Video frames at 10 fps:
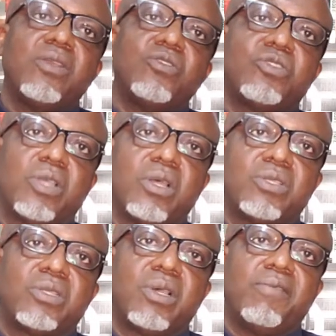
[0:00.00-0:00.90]

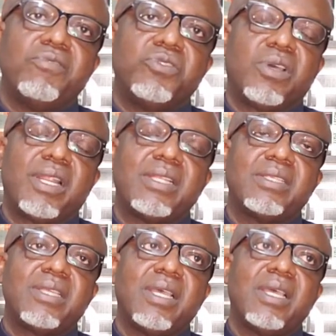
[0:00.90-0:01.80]
source of
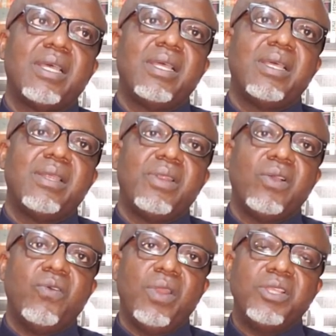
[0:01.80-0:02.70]
insurance
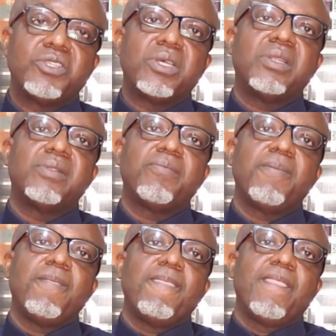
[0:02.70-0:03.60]
regulation.
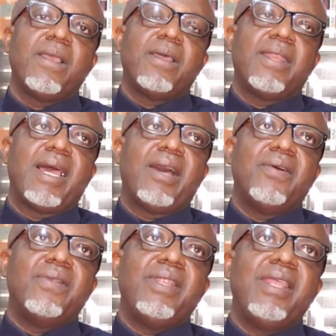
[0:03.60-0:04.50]

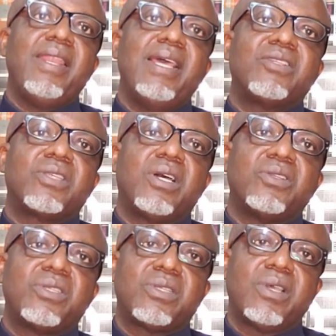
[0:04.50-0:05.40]
Now, the next
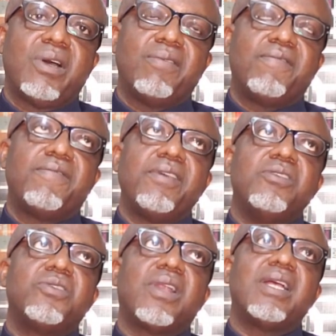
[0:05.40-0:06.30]
source of
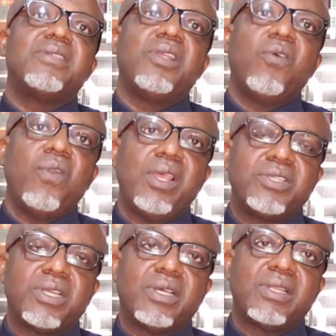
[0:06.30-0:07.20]
insurance
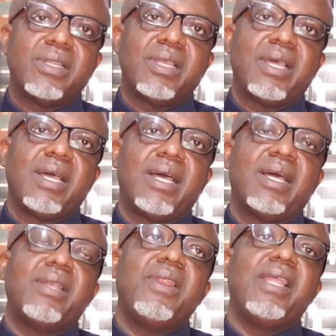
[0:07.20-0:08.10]
regulation
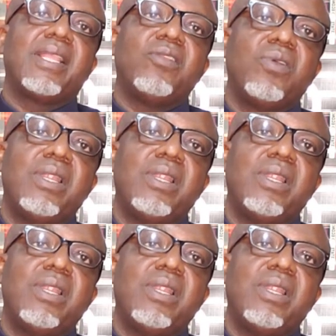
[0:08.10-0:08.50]
related to